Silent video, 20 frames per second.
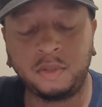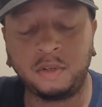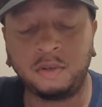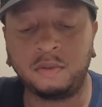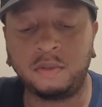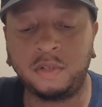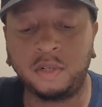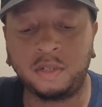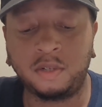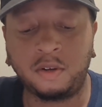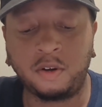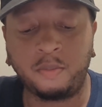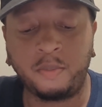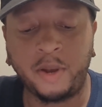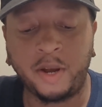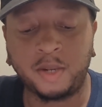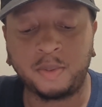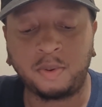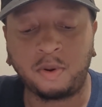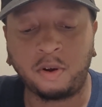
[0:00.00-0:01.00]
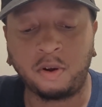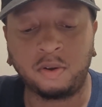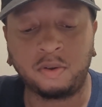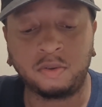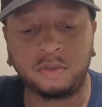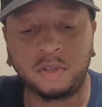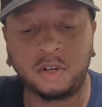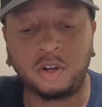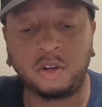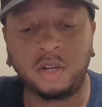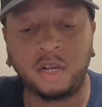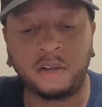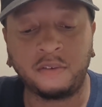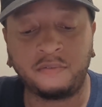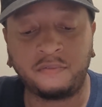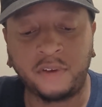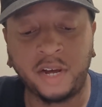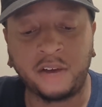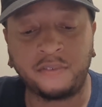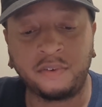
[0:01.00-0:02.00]
No, 600 max particles, and I only
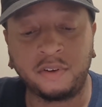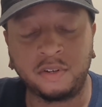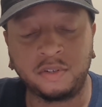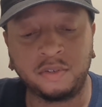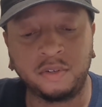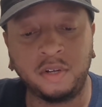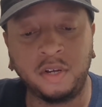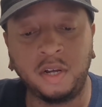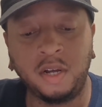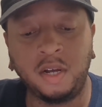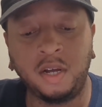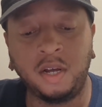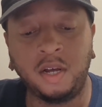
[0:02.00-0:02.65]
have 500.